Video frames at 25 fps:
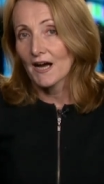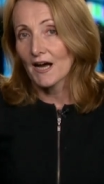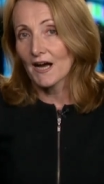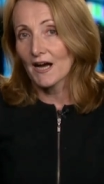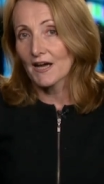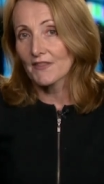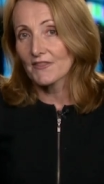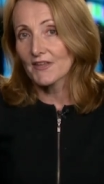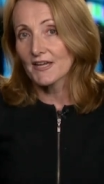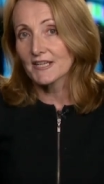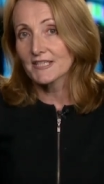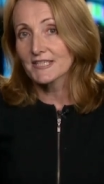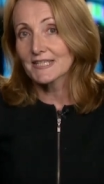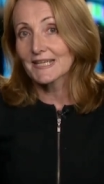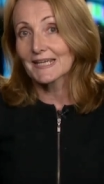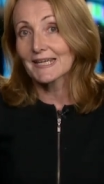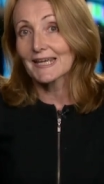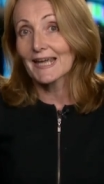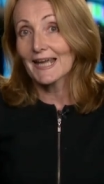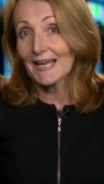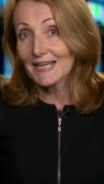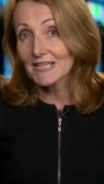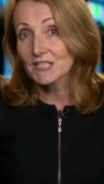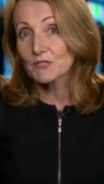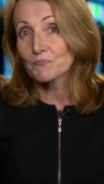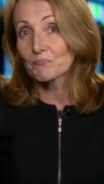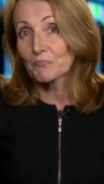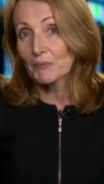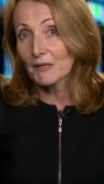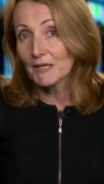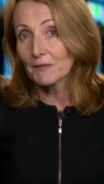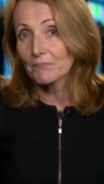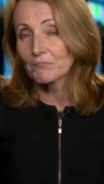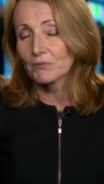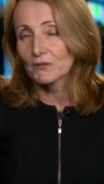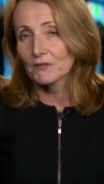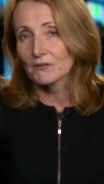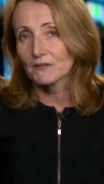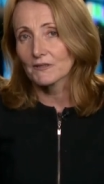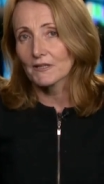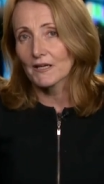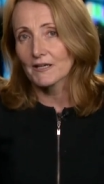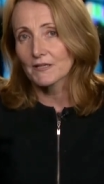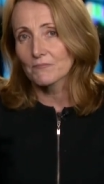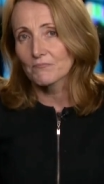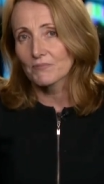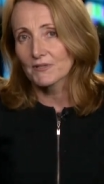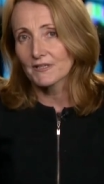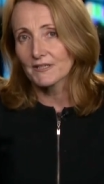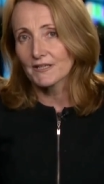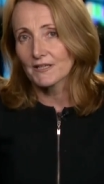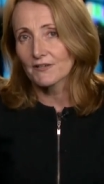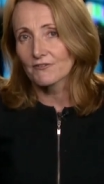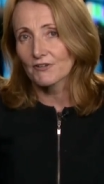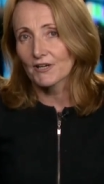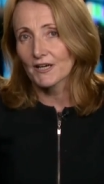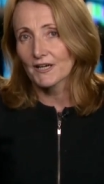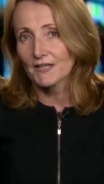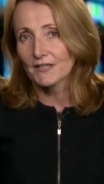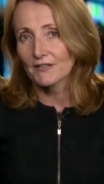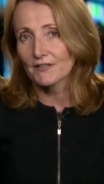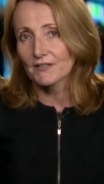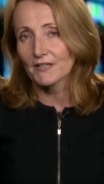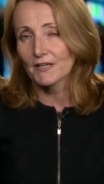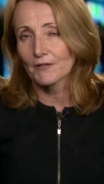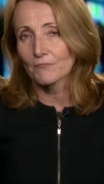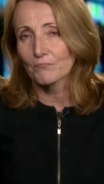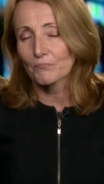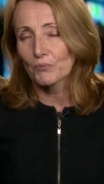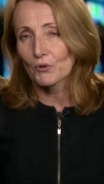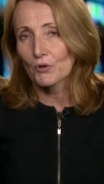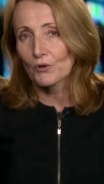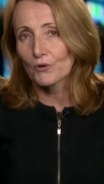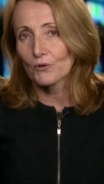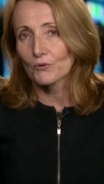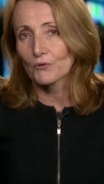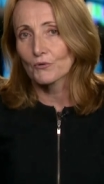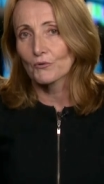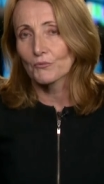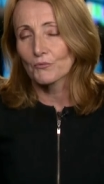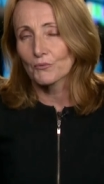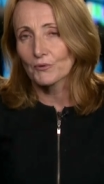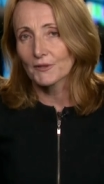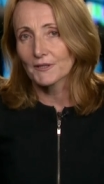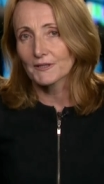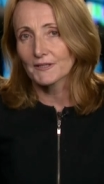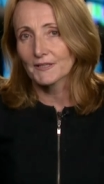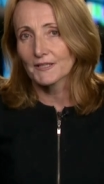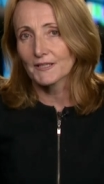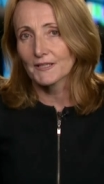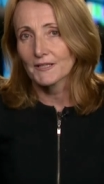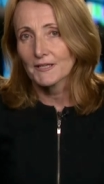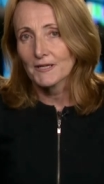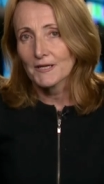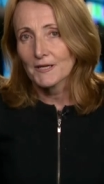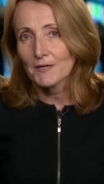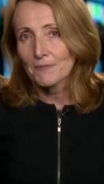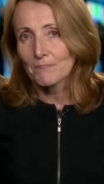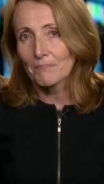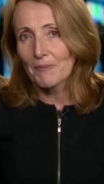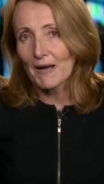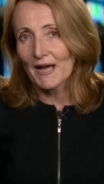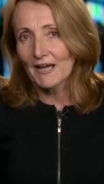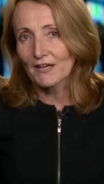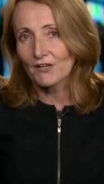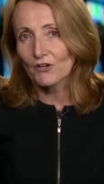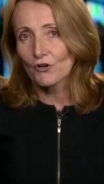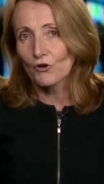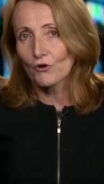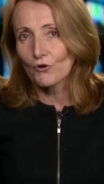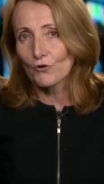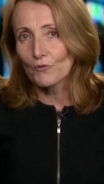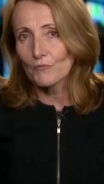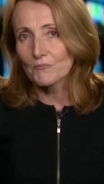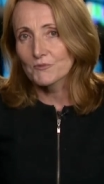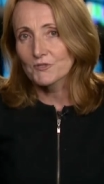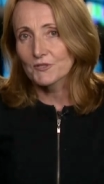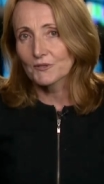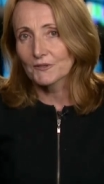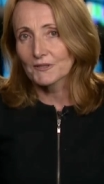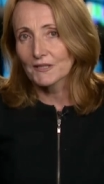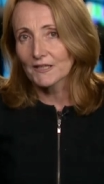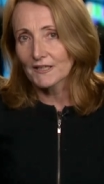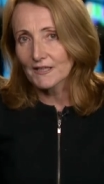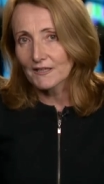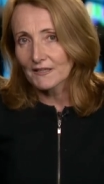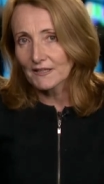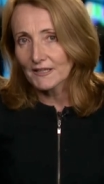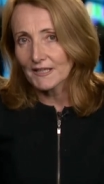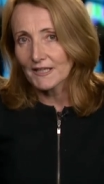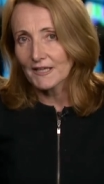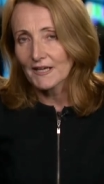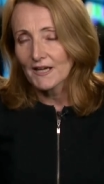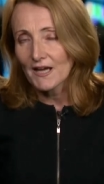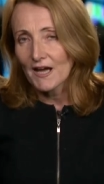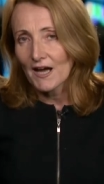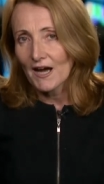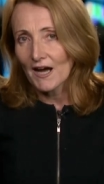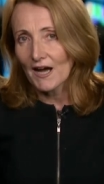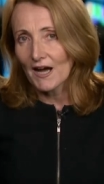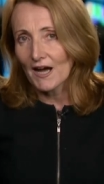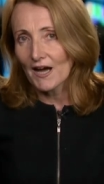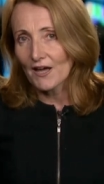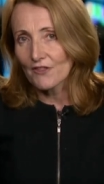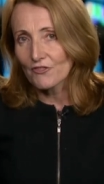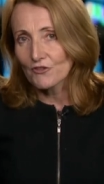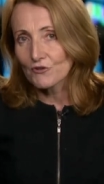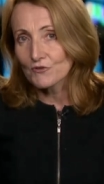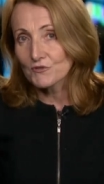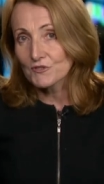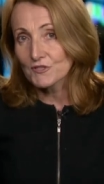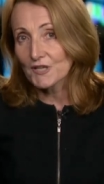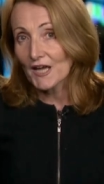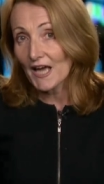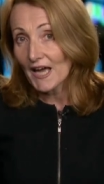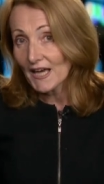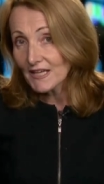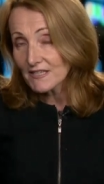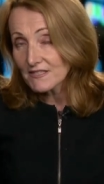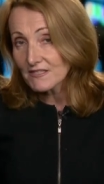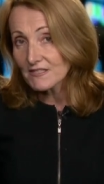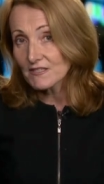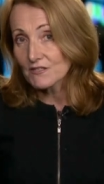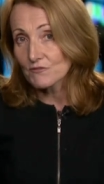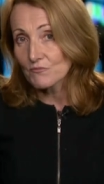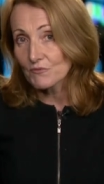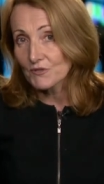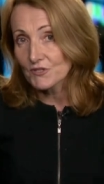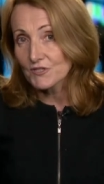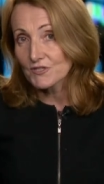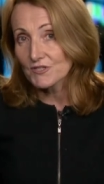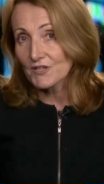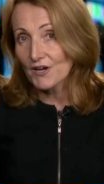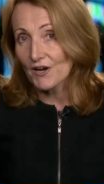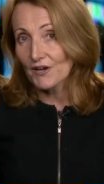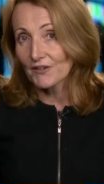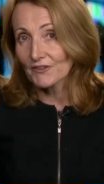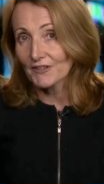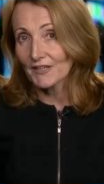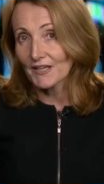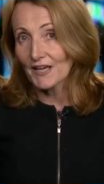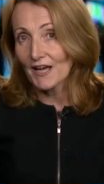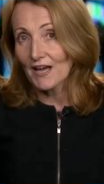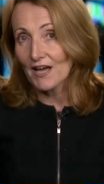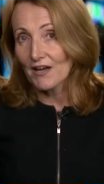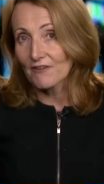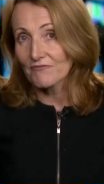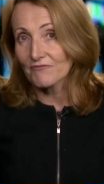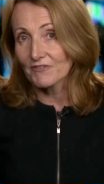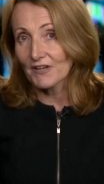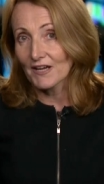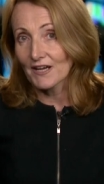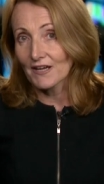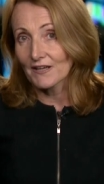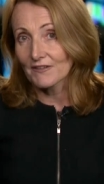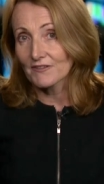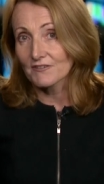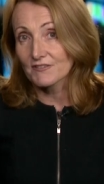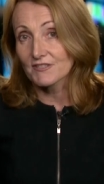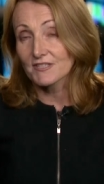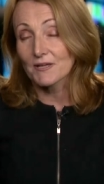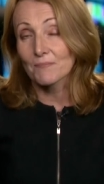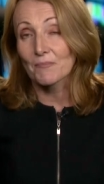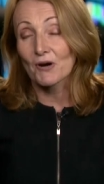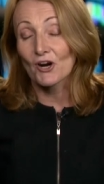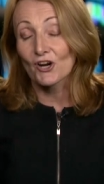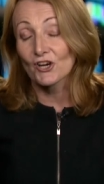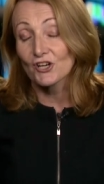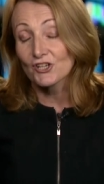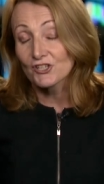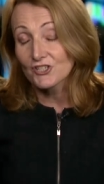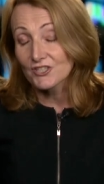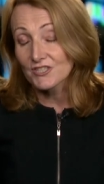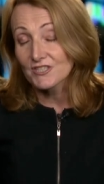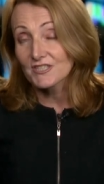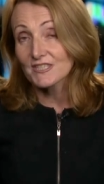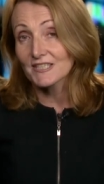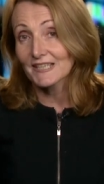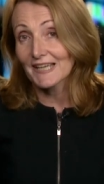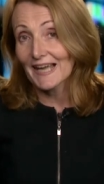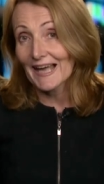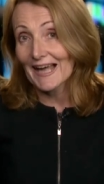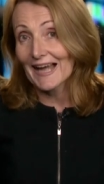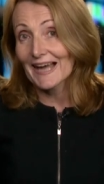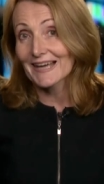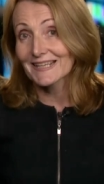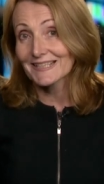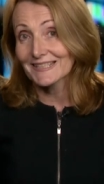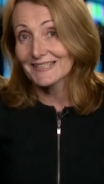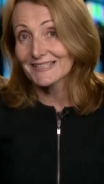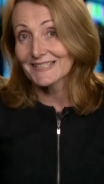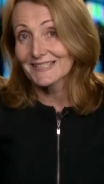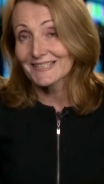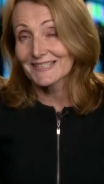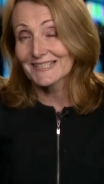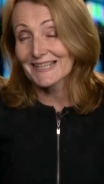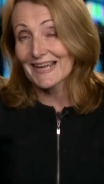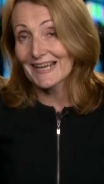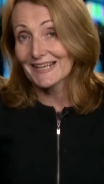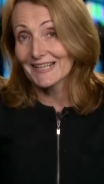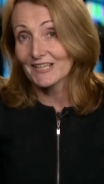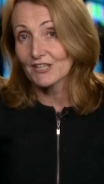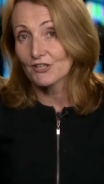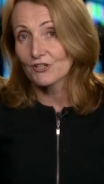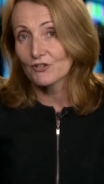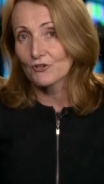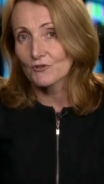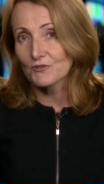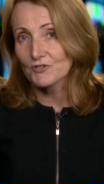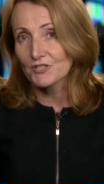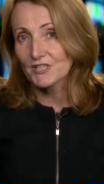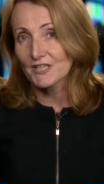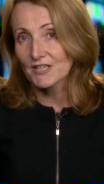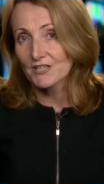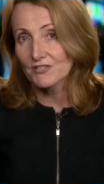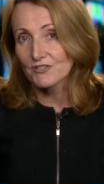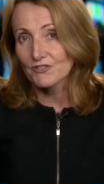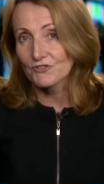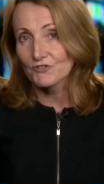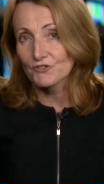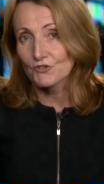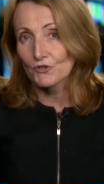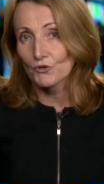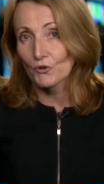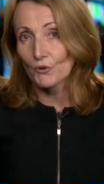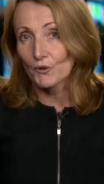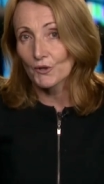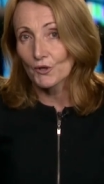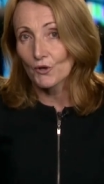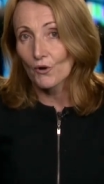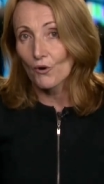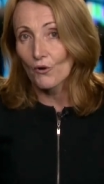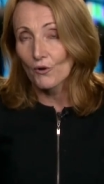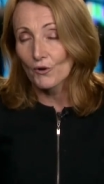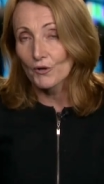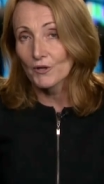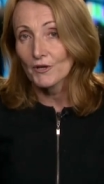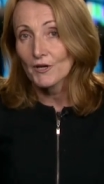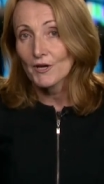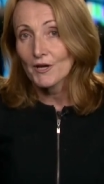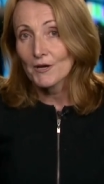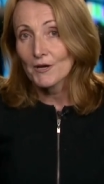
Uh, uh, to get people like Brittney Griner and Paul Whelan back home. So clearly, uh, those cases would certainly have, uh, there's some urgency added to any negotiations going on